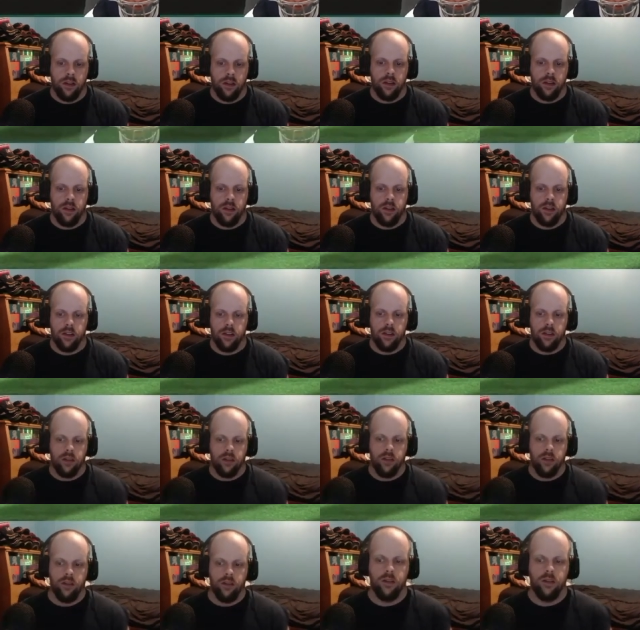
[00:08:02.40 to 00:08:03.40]

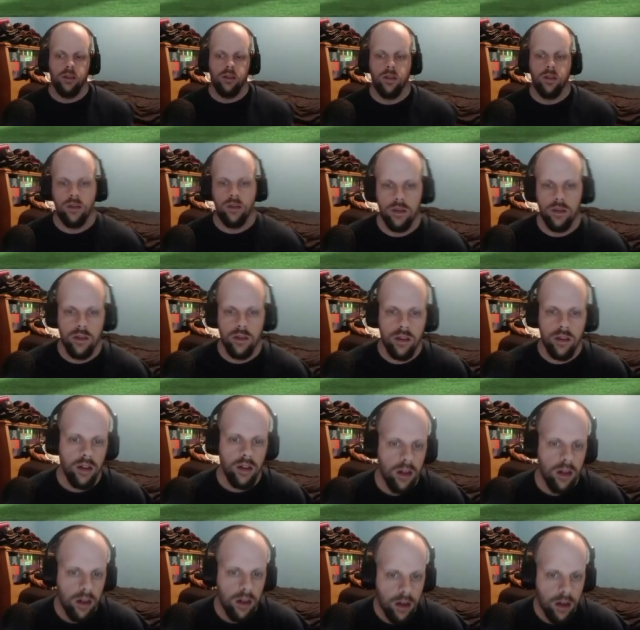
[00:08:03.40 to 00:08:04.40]

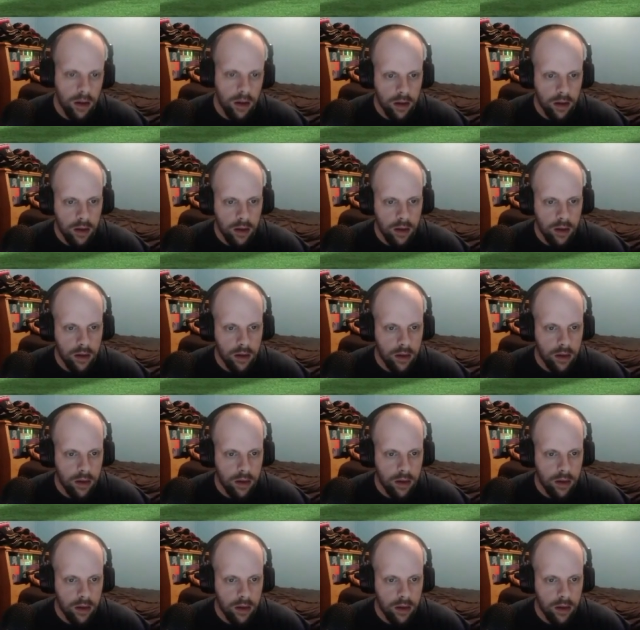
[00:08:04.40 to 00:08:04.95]
Nobody speaks.